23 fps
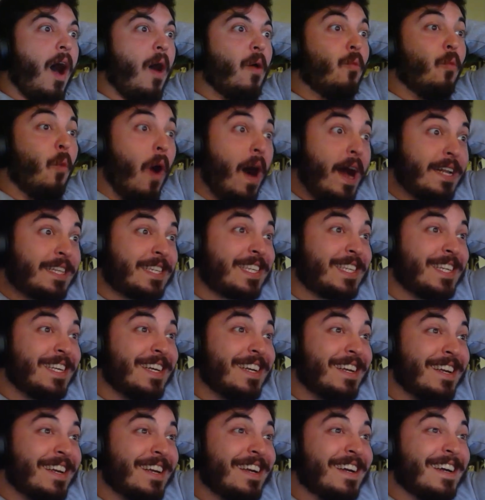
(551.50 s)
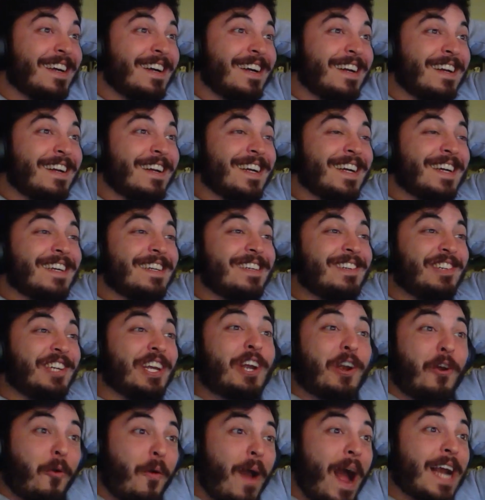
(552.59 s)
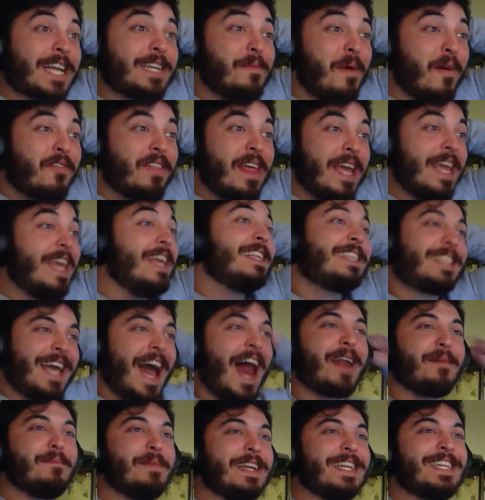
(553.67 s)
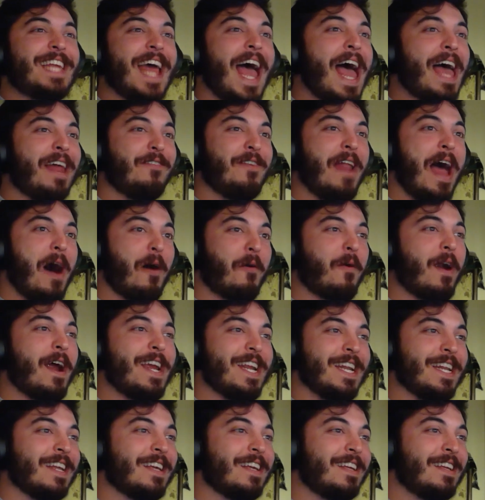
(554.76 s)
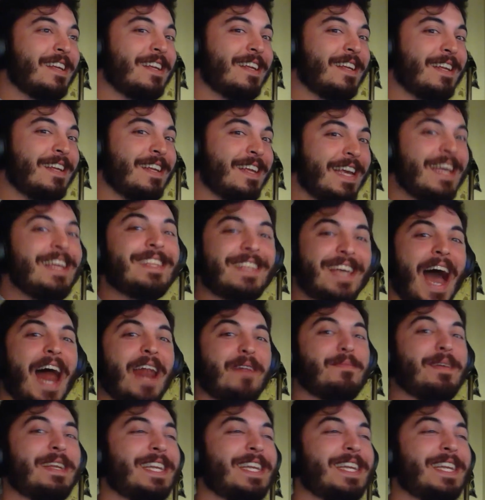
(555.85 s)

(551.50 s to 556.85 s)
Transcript: What? She cracked him over the... He's gotta be dead now, right? He's gotta be